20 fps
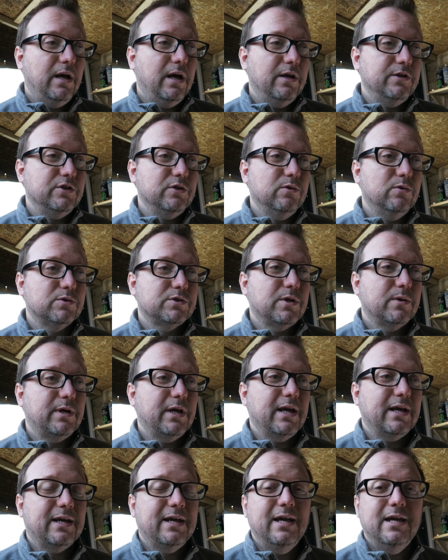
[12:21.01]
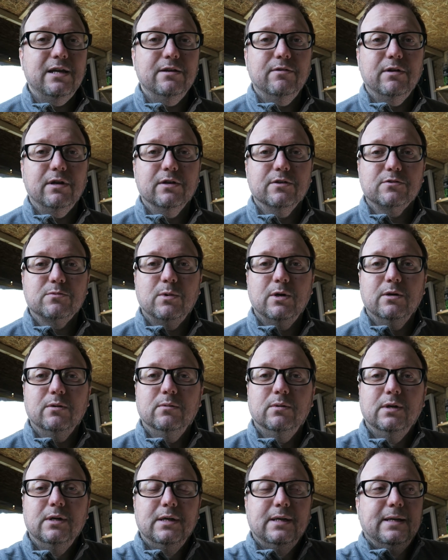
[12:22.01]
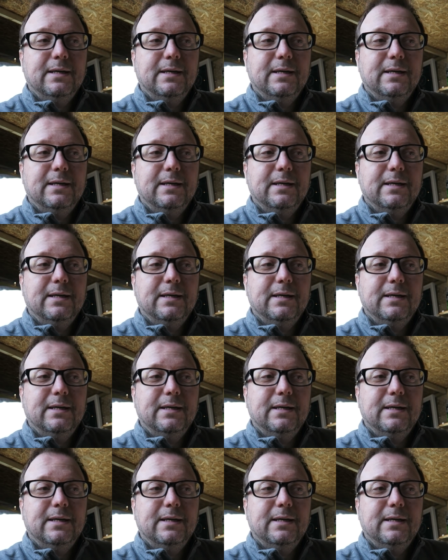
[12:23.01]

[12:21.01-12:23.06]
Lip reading: and you'll also get a keyring as well,